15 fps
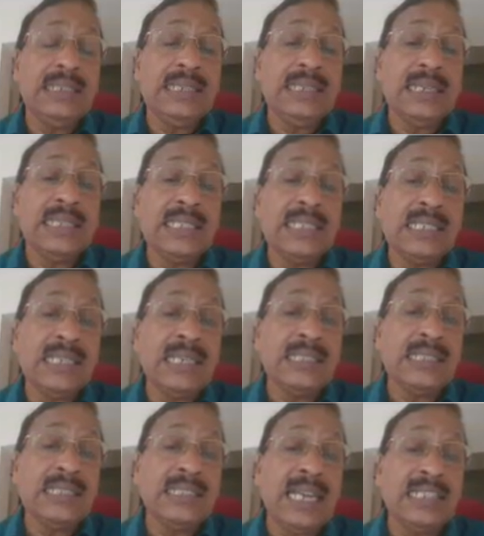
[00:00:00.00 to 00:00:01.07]

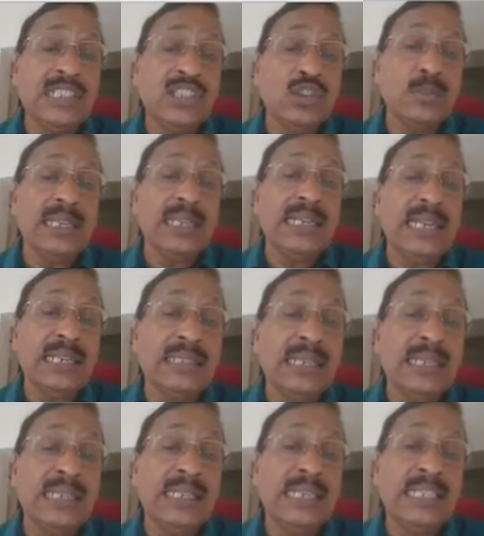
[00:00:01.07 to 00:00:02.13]
resistance that is to be
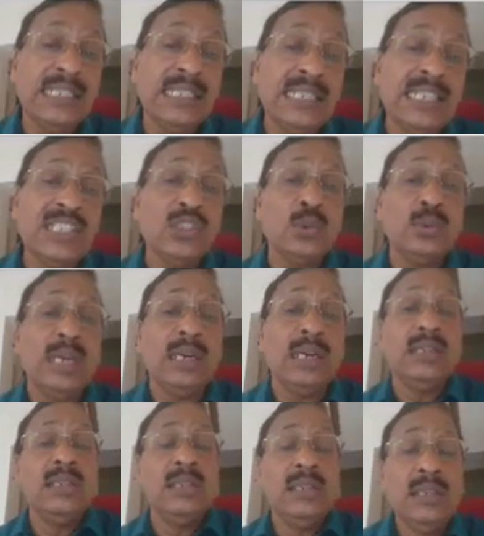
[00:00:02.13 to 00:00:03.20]
connected in series to the
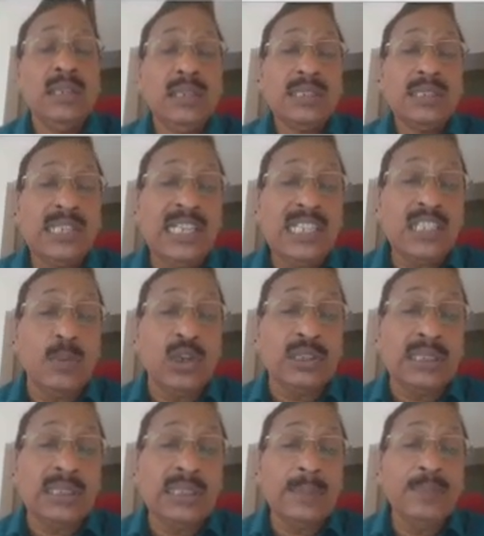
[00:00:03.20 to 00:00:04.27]
series
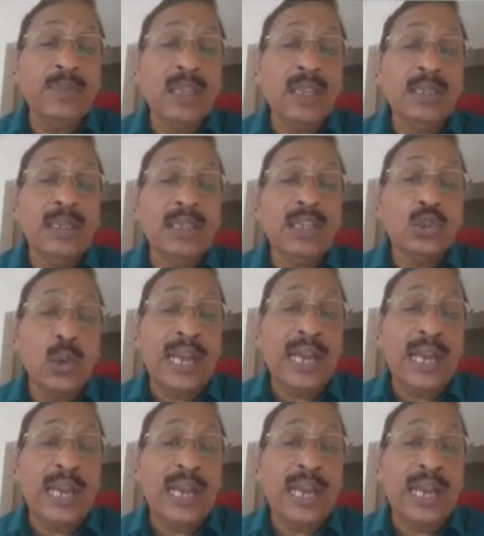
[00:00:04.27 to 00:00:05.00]
motor so as